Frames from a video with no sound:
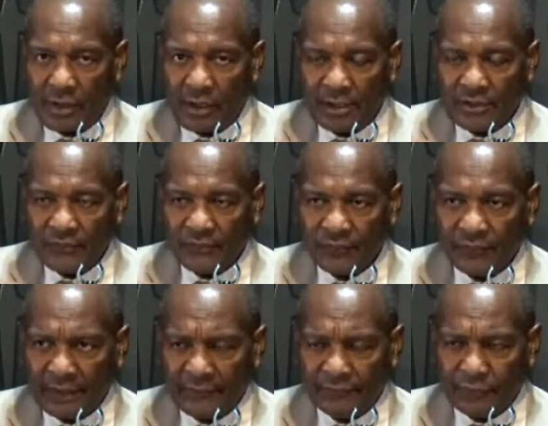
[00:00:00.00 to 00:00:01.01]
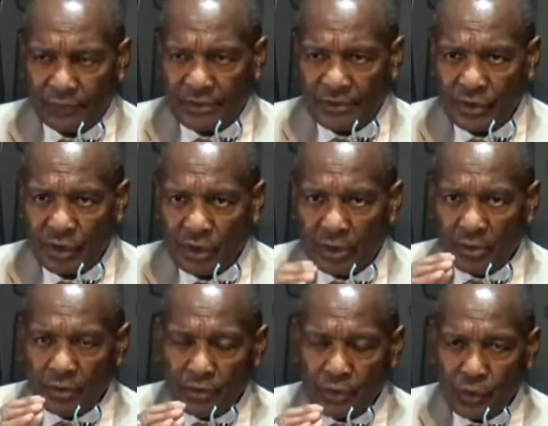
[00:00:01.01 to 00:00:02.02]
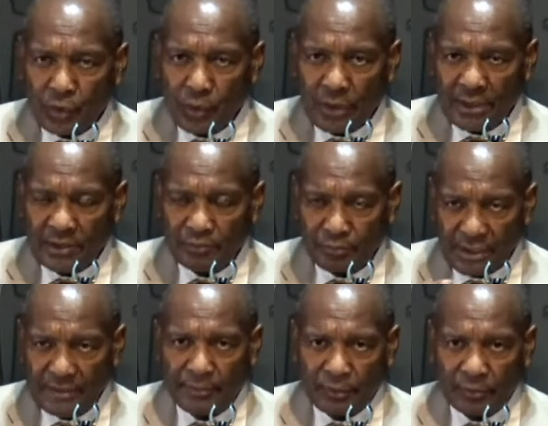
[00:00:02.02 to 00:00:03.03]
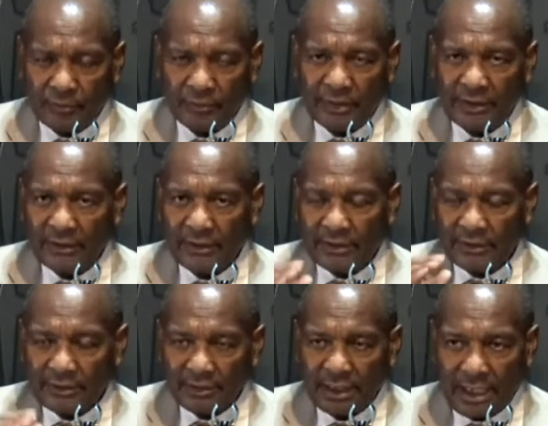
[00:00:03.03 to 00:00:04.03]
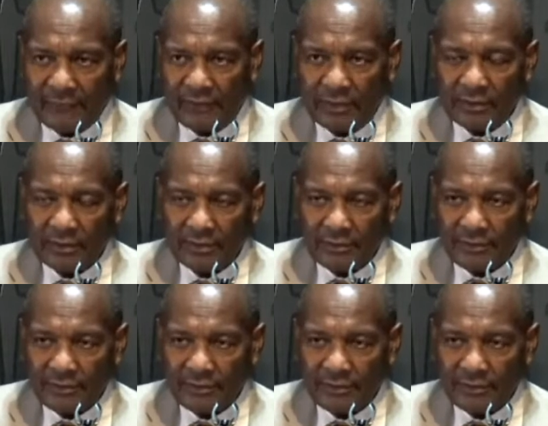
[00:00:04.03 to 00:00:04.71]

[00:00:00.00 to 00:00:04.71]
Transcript: God's faithfulness to his people never